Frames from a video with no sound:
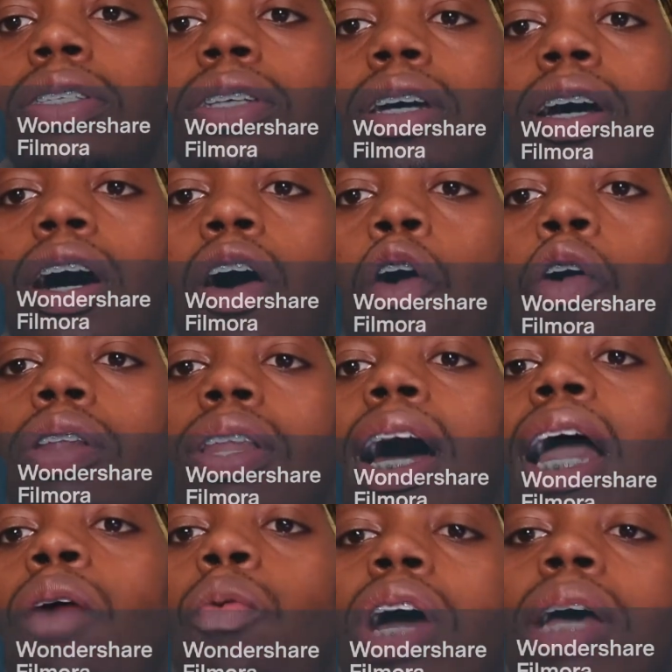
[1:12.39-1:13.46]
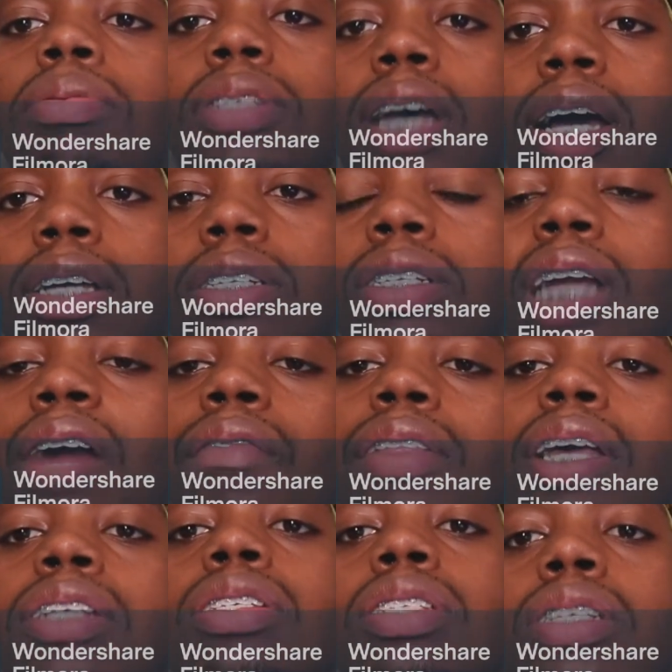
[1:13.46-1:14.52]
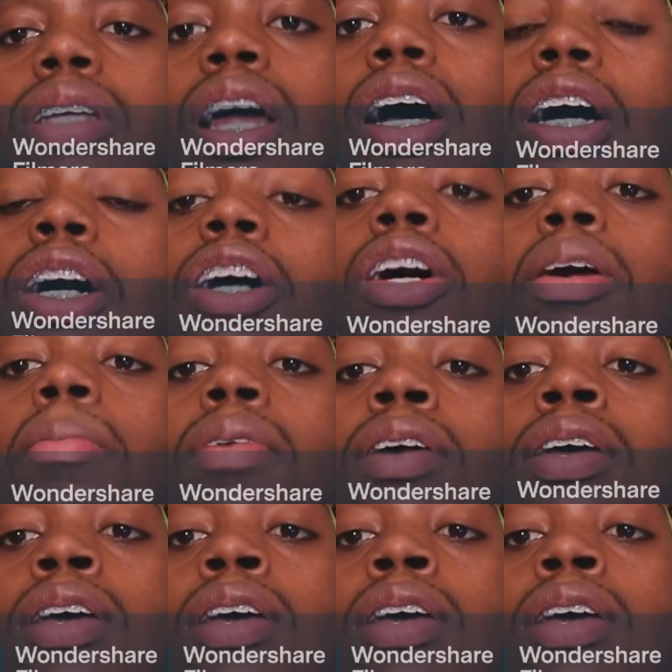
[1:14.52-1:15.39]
to online websites you're not releasing to the hub